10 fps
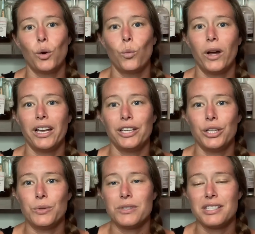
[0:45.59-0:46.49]
when
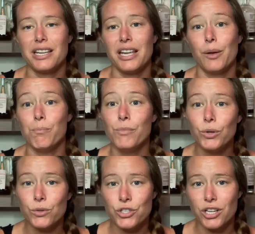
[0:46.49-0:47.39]
you see
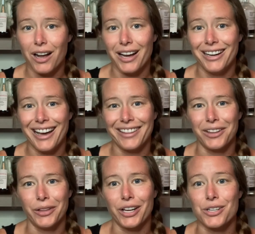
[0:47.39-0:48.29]
moonshine at the
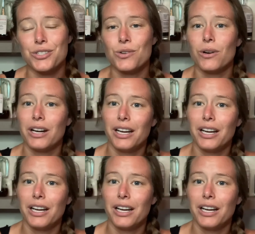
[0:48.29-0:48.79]
liquor store,